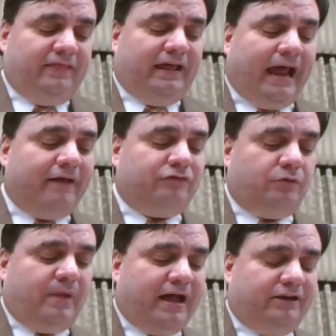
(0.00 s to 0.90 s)
that
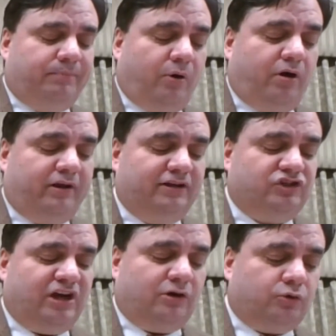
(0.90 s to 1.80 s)
after my departing
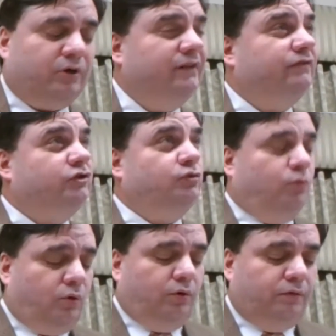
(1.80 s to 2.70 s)
shall grievous
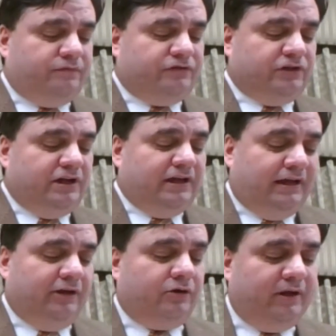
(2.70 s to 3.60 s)
wolves
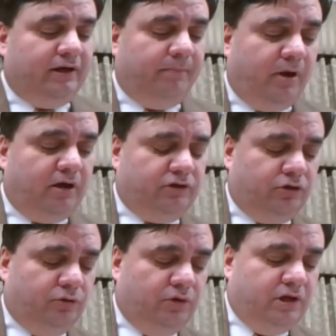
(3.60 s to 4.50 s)
enter in among
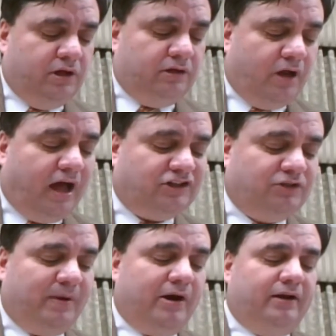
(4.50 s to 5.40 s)
you, not
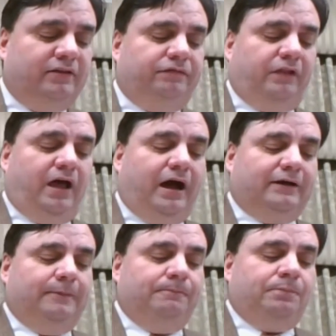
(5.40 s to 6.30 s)
sparing the flock.